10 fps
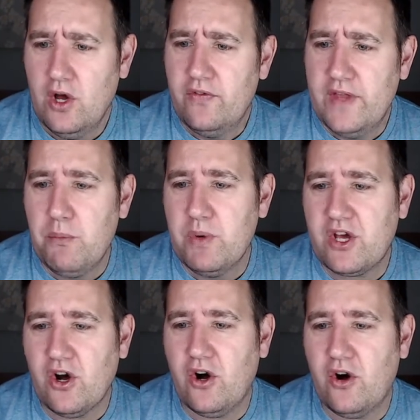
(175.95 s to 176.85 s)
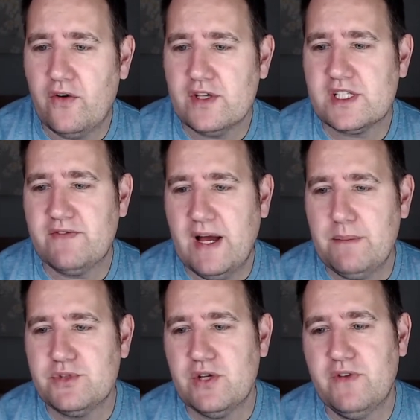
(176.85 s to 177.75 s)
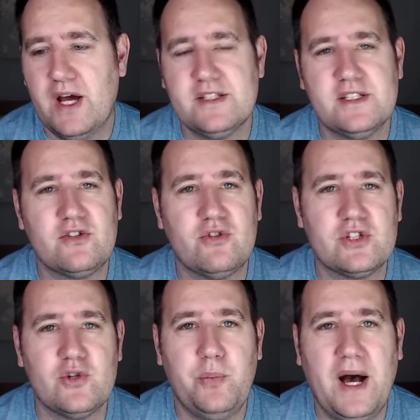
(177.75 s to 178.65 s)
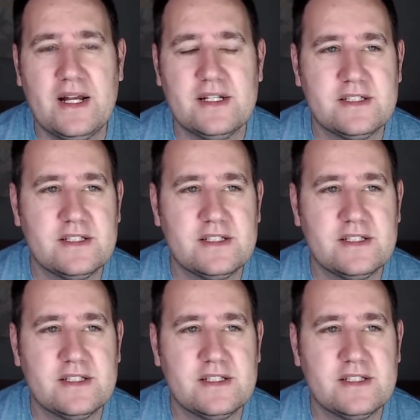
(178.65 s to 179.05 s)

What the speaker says: Then we got Southampton versus Crystal Palace.